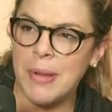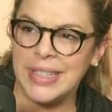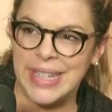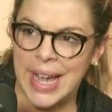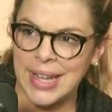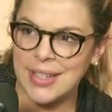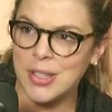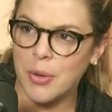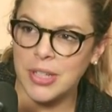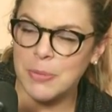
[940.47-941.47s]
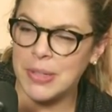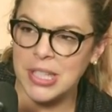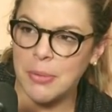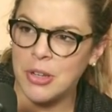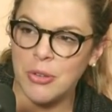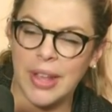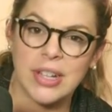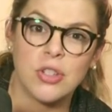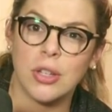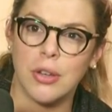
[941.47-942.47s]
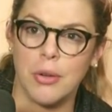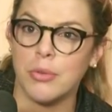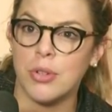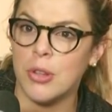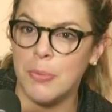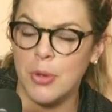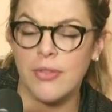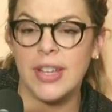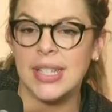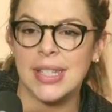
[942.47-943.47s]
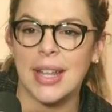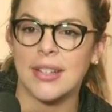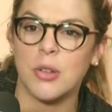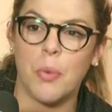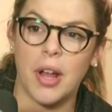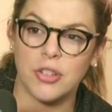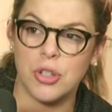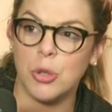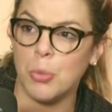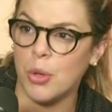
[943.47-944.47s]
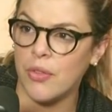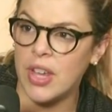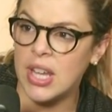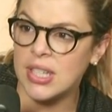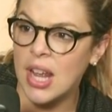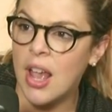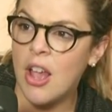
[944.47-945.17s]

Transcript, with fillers: My dad has always been someone who likes to go to the movies and like to watch new movies,